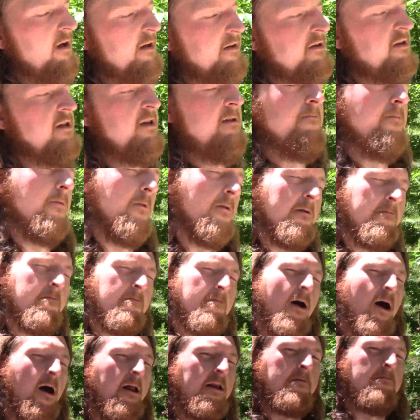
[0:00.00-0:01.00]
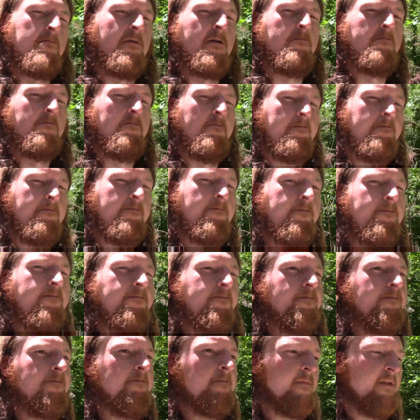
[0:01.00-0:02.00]
a deeper embodiment,
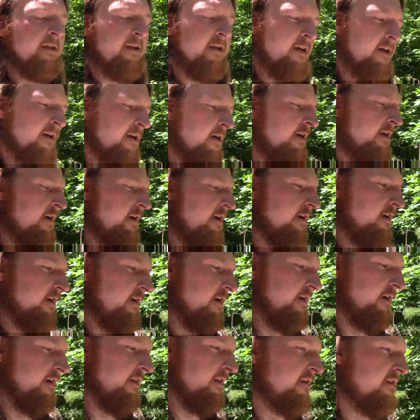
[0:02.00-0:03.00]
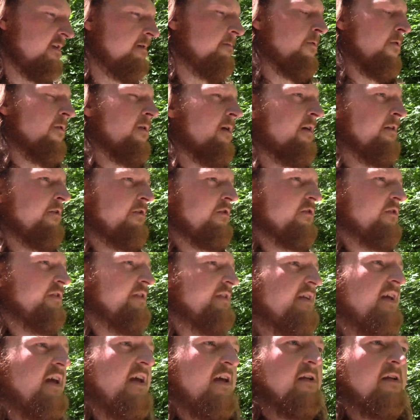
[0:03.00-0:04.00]
a deeper
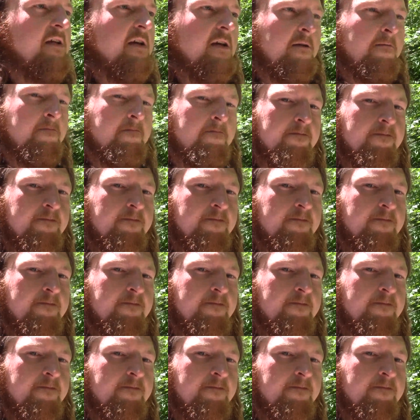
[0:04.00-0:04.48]
understanding.